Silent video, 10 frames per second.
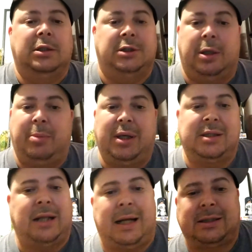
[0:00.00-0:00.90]

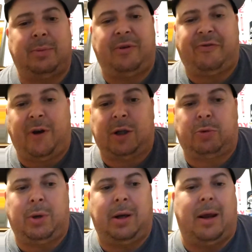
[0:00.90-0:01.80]
Jimmy's not to be fucked
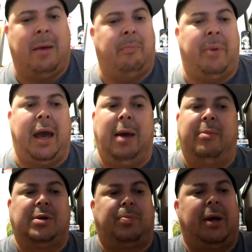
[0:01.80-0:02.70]
with, and
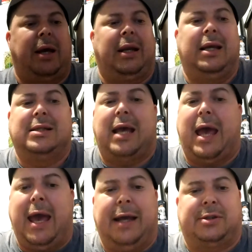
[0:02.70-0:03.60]
Bam is playing his
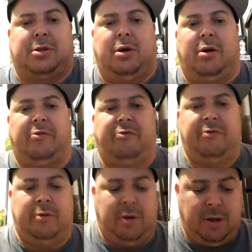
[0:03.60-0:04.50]
ass off.